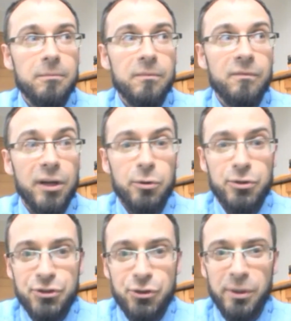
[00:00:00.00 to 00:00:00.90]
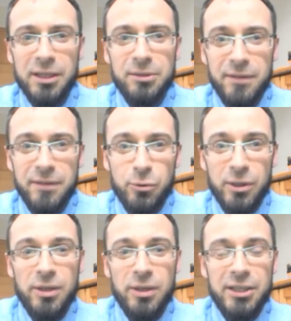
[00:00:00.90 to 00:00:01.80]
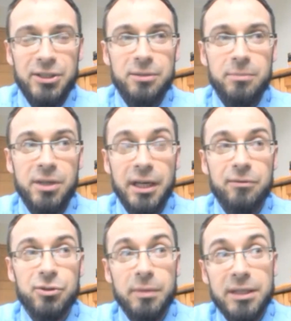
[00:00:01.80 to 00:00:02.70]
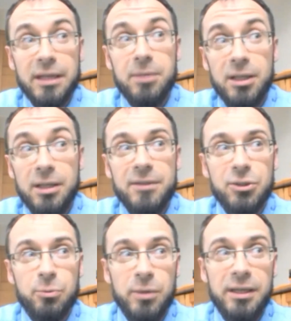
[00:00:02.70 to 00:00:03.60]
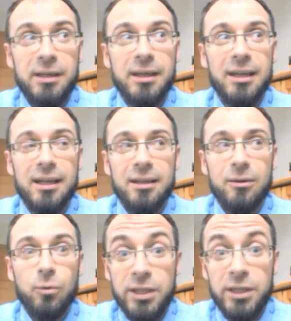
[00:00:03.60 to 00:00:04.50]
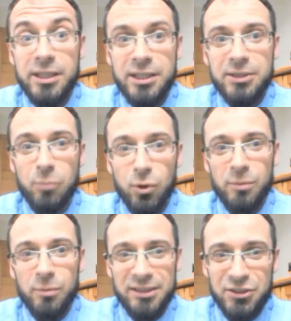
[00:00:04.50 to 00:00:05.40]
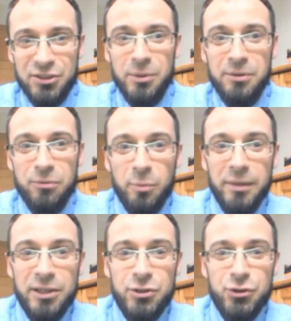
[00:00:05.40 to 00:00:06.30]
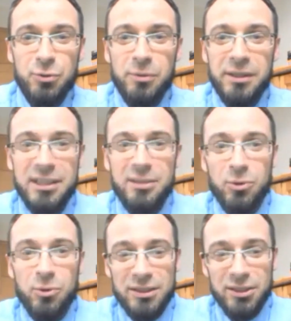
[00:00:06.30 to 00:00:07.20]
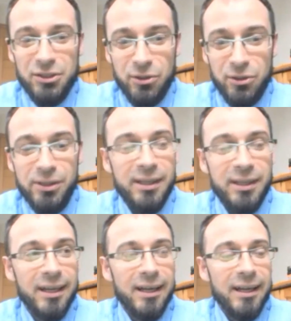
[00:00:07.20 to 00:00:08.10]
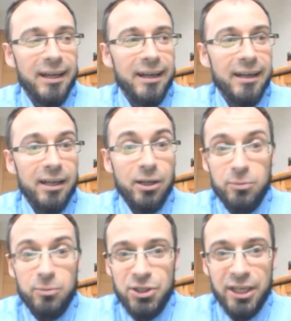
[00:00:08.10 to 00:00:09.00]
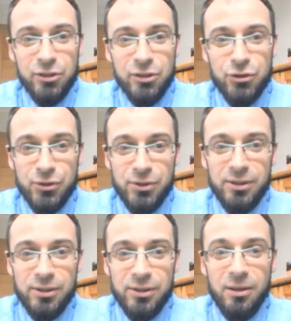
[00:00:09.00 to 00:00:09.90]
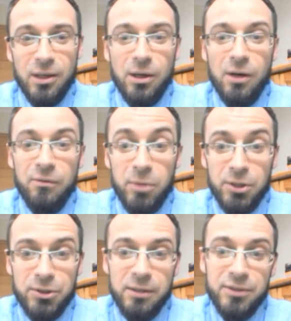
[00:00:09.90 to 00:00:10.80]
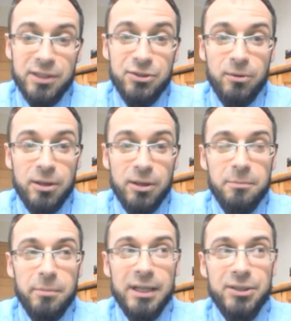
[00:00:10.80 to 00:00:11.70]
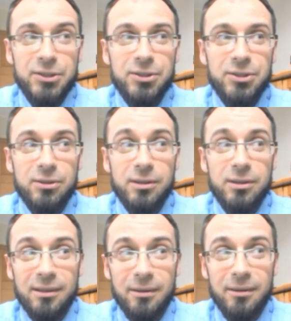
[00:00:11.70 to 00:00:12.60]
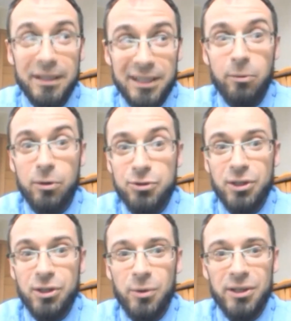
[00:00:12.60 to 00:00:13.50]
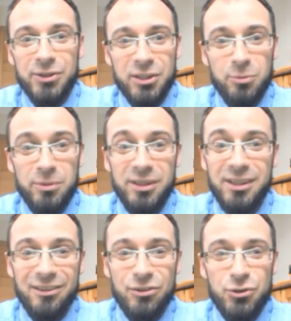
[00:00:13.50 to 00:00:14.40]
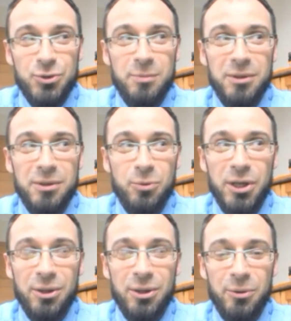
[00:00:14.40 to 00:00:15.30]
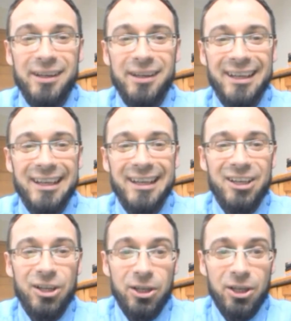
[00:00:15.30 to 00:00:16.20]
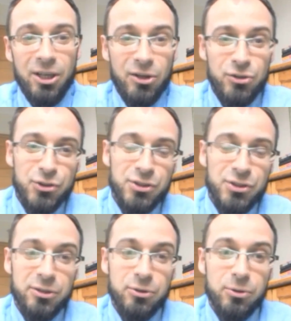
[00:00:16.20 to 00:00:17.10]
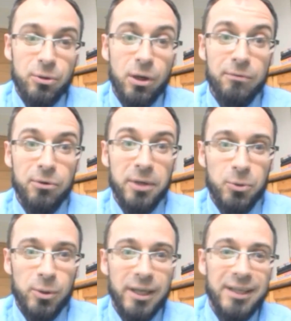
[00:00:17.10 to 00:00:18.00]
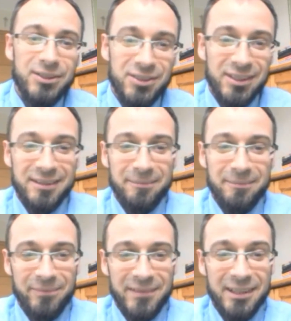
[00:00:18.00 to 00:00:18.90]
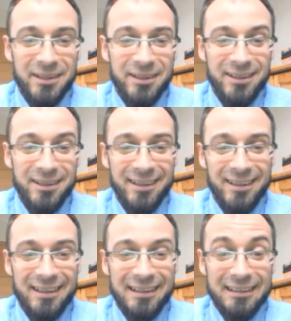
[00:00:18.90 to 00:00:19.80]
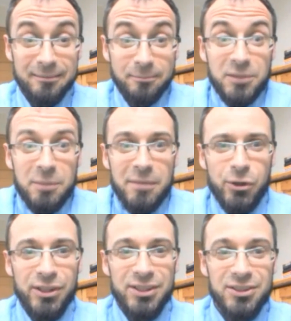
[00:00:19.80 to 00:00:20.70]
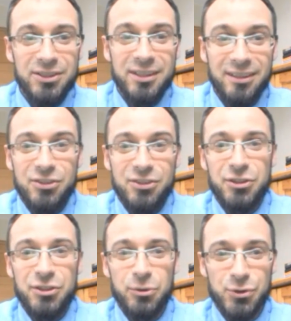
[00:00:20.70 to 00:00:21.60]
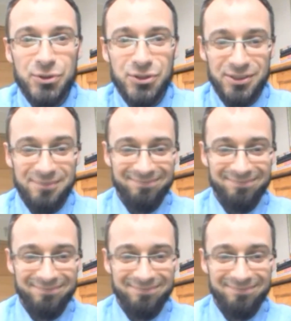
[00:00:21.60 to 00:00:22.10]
Very strict, very regulated behaviors. But I believe that we need more mandatory information, we need more mandatory communication of motives and so on. But I'm also aware that we should be really, really conscious not to overregulate the market, the institutions.